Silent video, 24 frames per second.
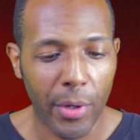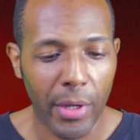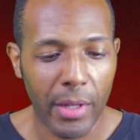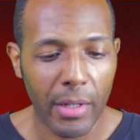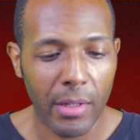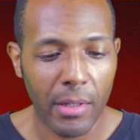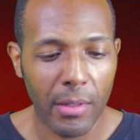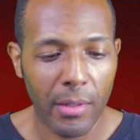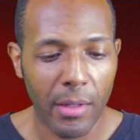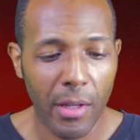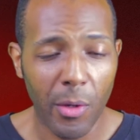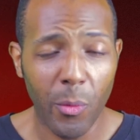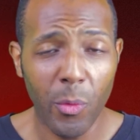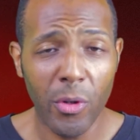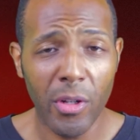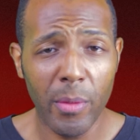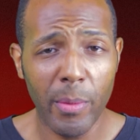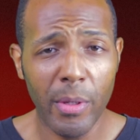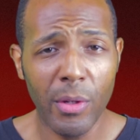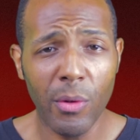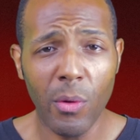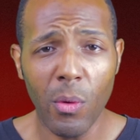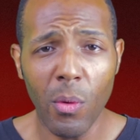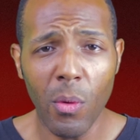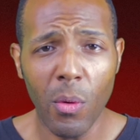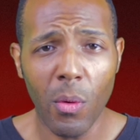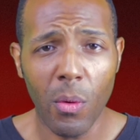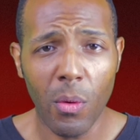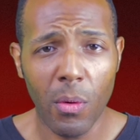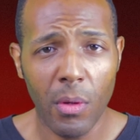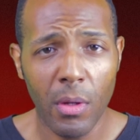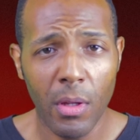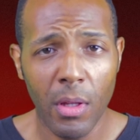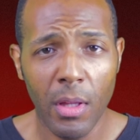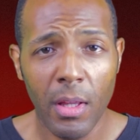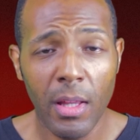but it would have been
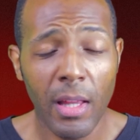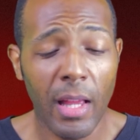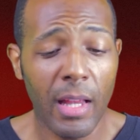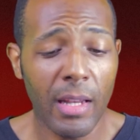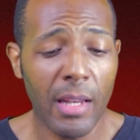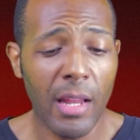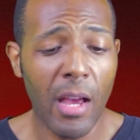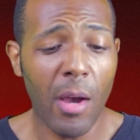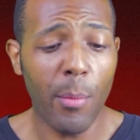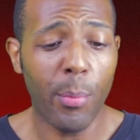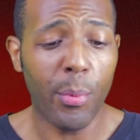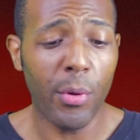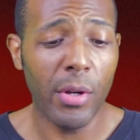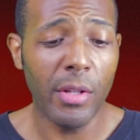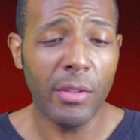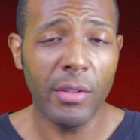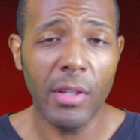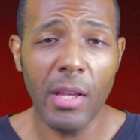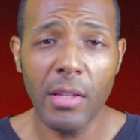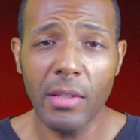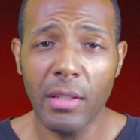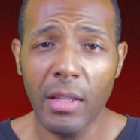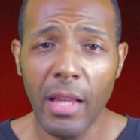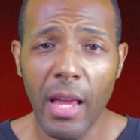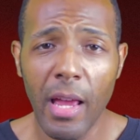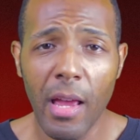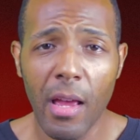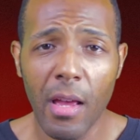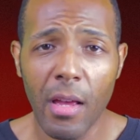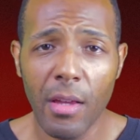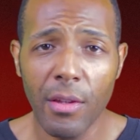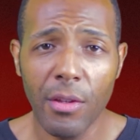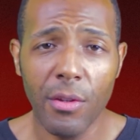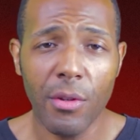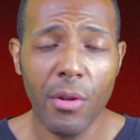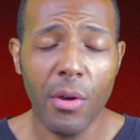cool. And now Princess
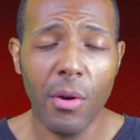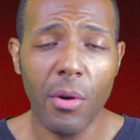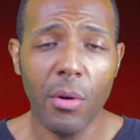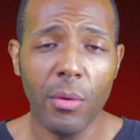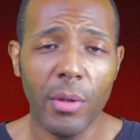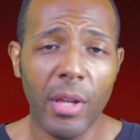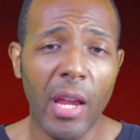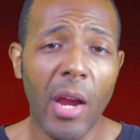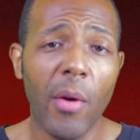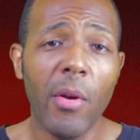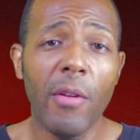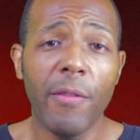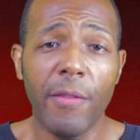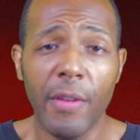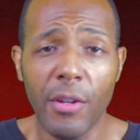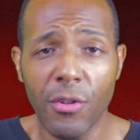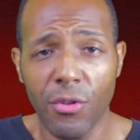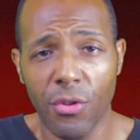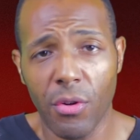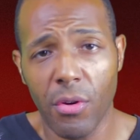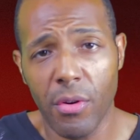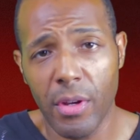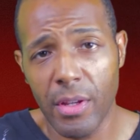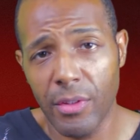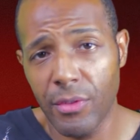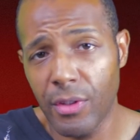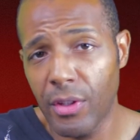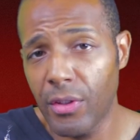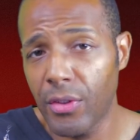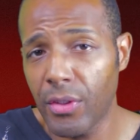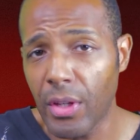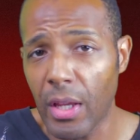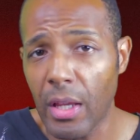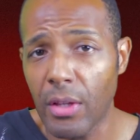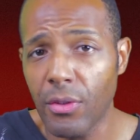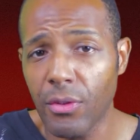Leia, you know, Carrie Fisher is
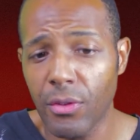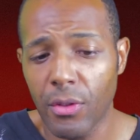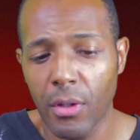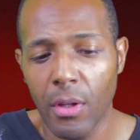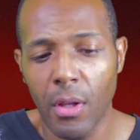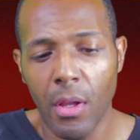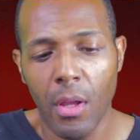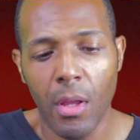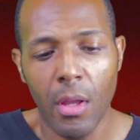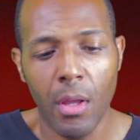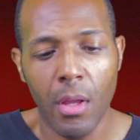deceased.